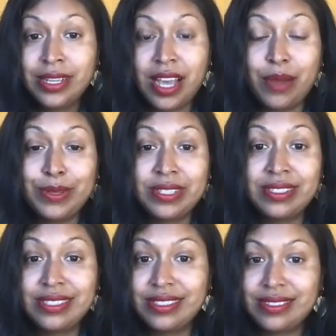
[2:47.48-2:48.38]
I
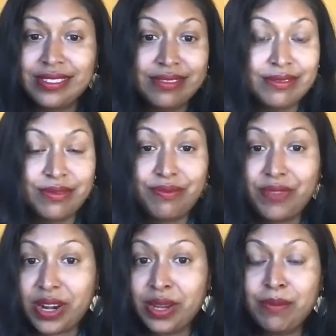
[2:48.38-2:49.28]
was
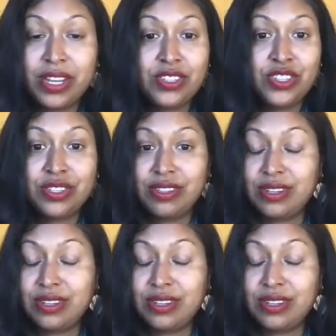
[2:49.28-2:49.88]
very much,